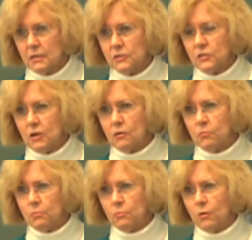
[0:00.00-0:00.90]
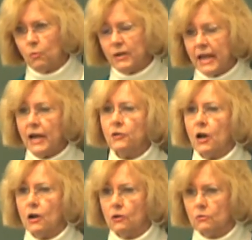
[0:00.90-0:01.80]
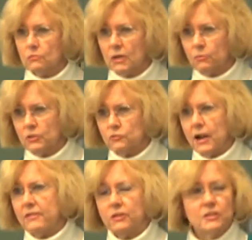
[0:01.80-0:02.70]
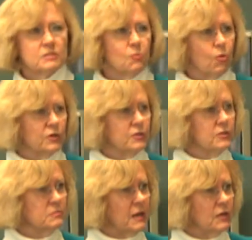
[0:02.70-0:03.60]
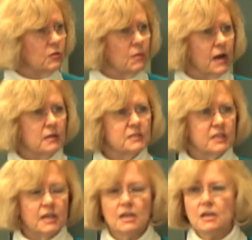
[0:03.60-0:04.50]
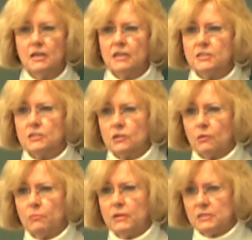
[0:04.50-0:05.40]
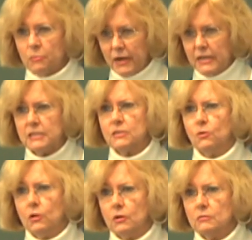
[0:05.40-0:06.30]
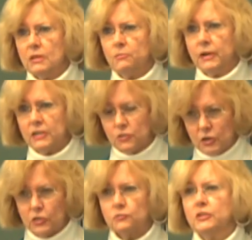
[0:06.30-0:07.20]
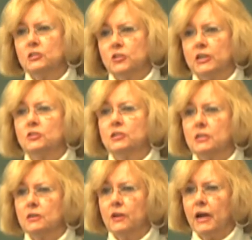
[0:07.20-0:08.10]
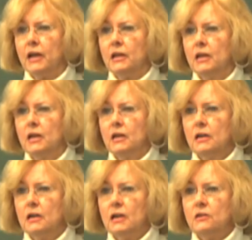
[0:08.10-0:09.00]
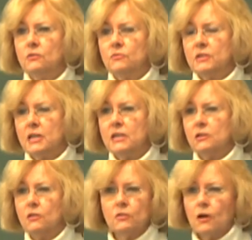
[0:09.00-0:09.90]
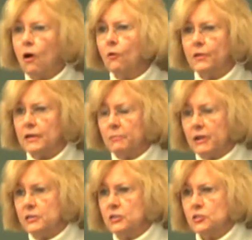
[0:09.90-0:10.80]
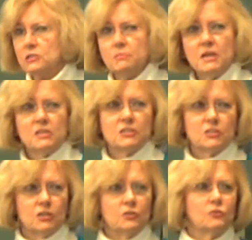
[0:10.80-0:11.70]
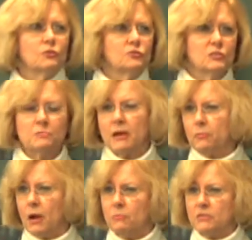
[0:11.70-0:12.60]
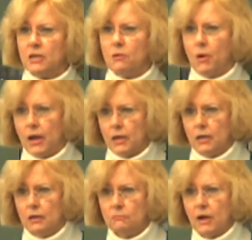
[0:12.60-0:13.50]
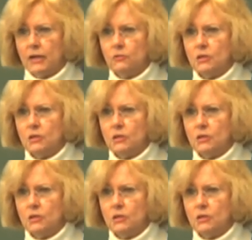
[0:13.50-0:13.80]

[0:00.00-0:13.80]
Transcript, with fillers: So what we now know, and what's driving this more to this medical model, is that it's a, it's a brain disorder, and brain circuitry is changing, okay? And the key to the whole thing about addiction to me is continued use in spite of problems anyway, right?